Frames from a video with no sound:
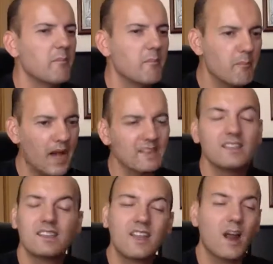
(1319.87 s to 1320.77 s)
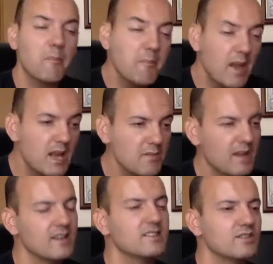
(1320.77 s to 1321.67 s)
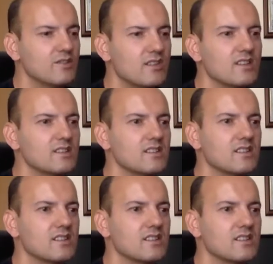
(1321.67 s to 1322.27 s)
But there are many students